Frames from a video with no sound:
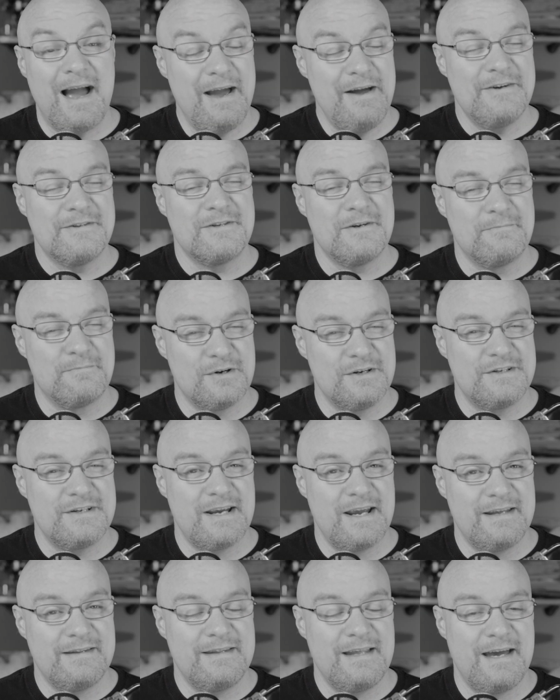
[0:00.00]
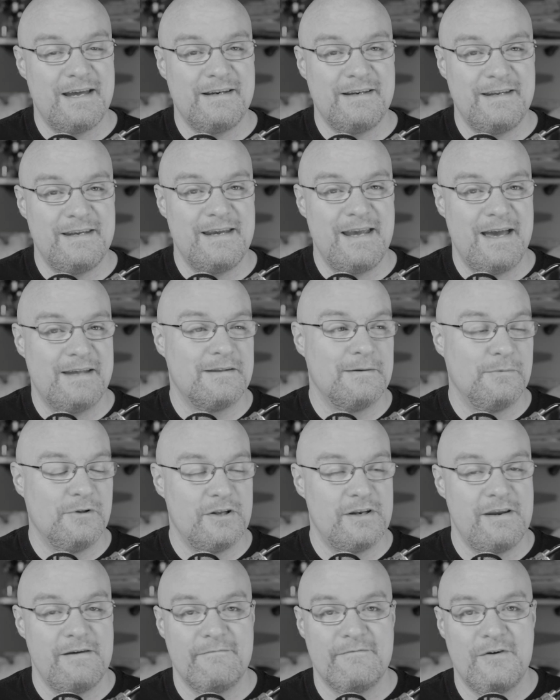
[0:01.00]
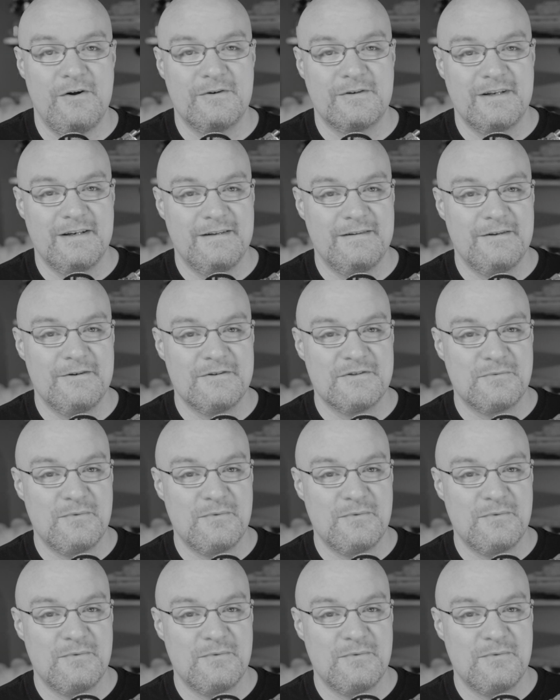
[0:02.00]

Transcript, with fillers: I also appreciate that he had the Millennium Falcon in there as